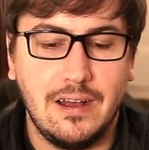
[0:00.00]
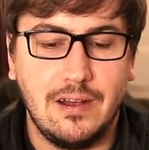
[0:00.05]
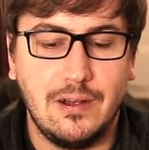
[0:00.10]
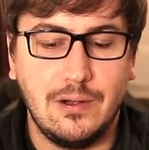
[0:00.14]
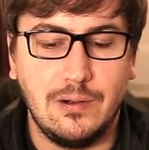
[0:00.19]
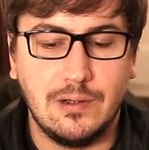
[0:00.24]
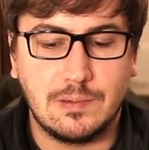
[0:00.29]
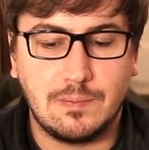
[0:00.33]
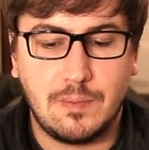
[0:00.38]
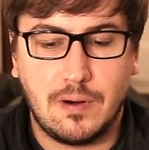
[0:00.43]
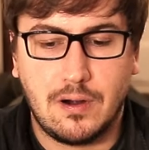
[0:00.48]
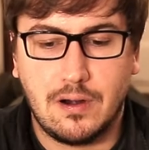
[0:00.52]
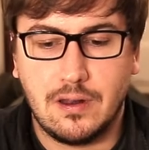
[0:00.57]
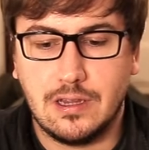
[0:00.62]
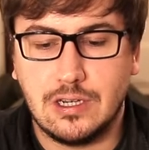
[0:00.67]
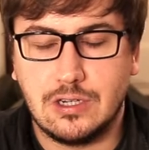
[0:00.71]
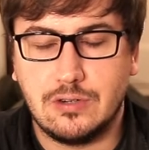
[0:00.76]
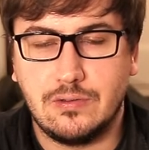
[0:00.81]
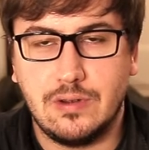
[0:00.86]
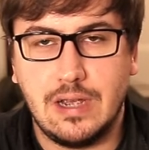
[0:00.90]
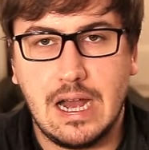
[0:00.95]
who is part of
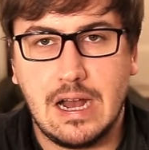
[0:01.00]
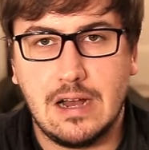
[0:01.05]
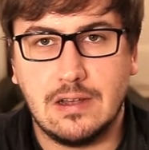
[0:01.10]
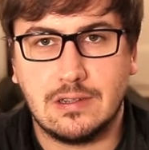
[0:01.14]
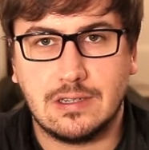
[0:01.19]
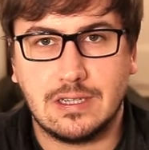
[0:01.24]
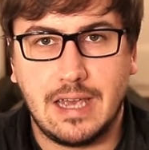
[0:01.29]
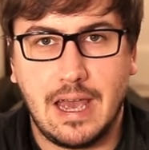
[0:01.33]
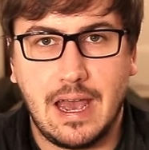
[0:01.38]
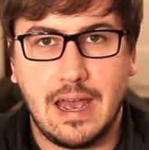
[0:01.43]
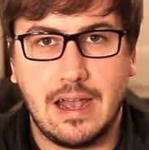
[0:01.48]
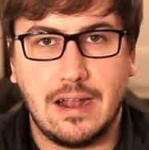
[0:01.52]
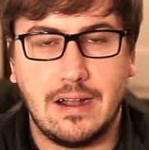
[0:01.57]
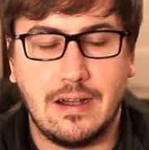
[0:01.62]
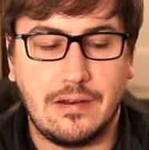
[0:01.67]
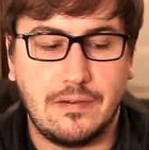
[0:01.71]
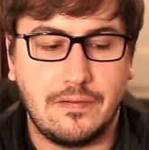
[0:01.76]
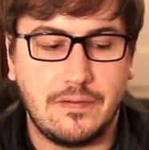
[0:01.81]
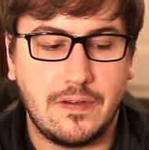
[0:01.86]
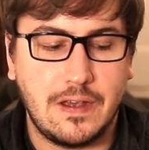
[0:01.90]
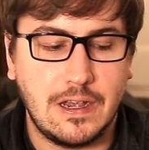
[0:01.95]
the Treehouse Gang
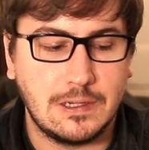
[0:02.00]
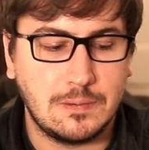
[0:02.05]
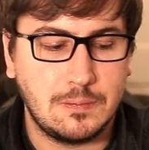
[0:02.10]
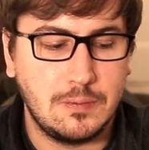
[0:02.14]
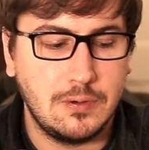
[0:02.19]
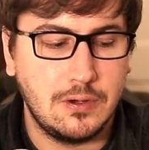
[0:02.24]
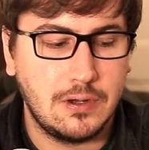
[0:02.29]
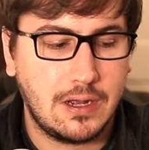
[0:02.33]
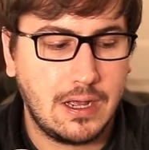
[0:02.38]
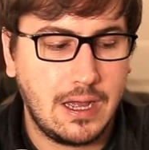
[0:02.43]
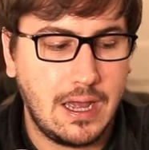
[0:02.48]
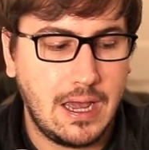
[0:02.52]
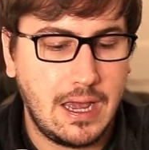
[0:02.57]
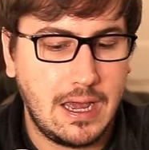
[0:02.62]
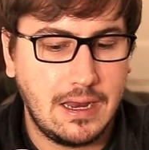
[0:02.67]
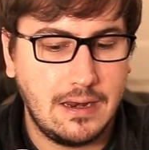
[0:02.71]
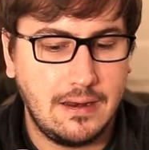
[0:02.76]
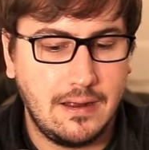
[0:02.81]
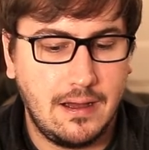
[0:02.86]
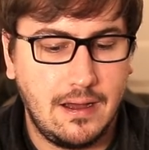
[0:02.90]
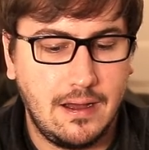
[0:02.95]
on Facebook,
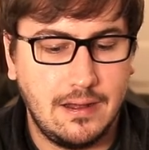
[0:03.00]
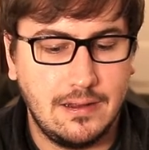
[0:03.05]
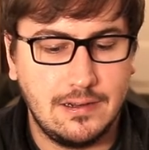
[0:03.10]
and uh,